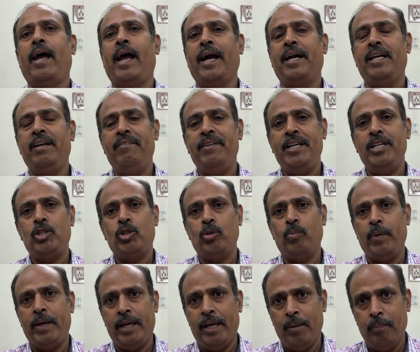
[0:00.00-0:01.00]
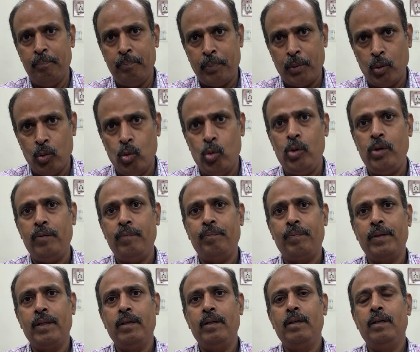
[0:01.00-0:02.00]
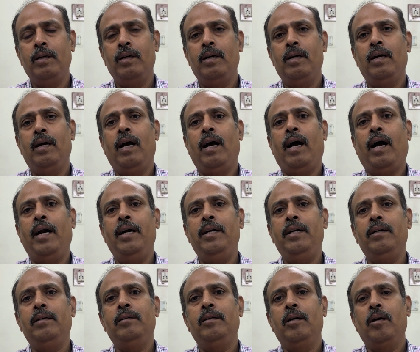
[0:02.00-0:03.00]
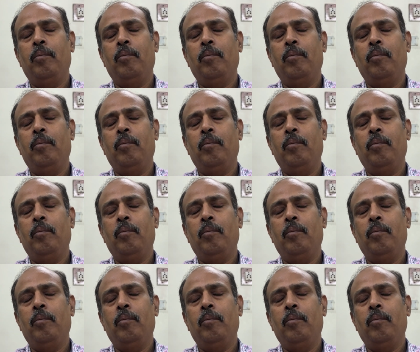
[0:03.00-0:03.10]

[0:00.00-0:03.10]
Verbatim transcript: activities to be improved and